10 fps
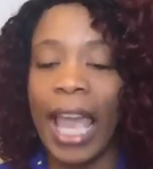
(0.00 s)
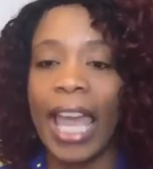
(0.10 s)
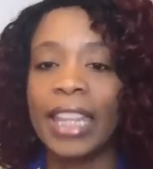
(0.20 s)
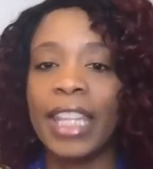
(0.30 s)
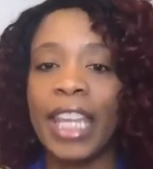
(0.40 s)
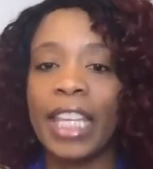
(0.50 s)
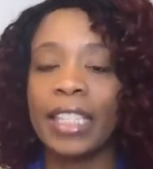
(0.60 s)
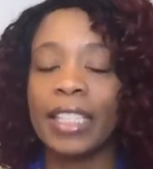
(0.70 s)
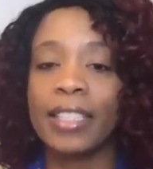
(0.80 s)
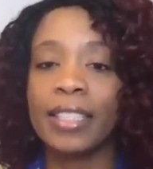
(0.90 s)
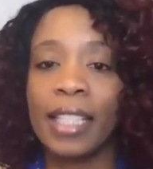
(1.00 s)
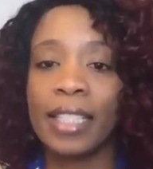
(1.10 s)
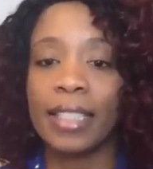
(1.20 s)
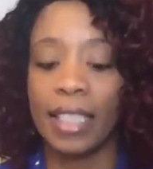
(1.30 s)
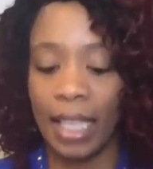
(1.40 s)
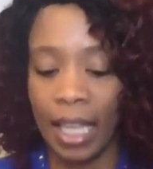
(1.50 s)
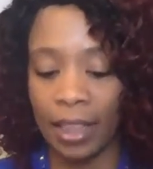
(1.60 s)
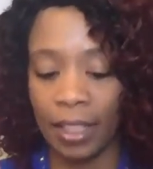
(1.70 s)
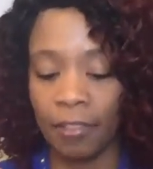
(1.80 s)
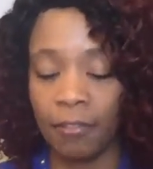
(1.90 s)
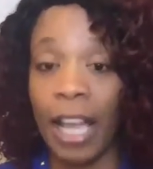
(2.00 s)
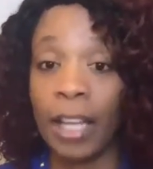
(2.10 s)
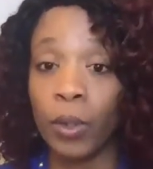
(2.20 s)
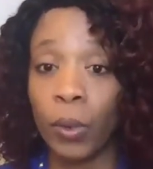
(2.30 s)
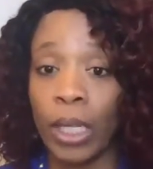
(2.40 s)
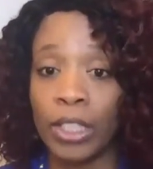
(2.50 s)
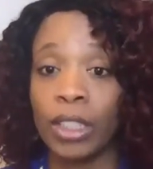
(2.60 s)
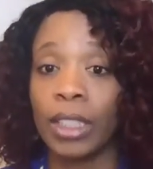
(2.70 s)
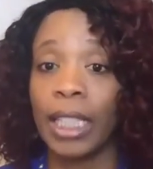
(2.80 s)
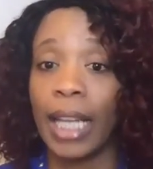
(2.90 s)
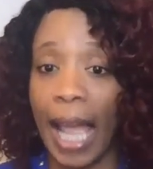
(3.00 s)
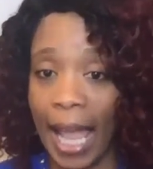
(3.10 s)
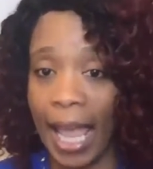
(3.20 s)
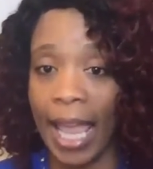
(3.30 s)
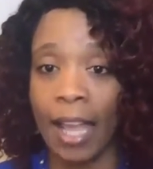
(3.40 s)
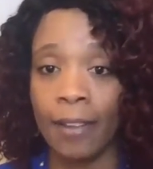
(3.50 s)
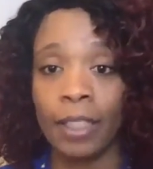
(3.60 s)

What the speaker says: And then the sixth and the final question that I have,